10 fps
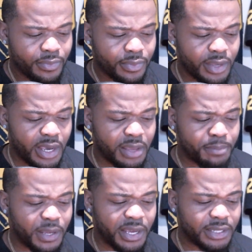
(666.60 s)
Yeah, they
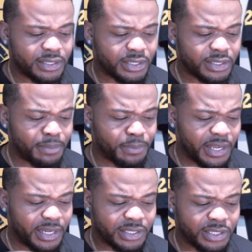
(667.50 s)
played
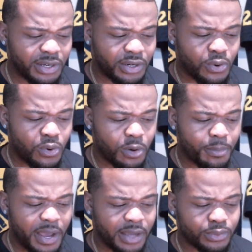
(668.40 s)
a ton of
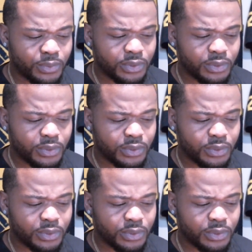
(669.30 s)
quarterbacks.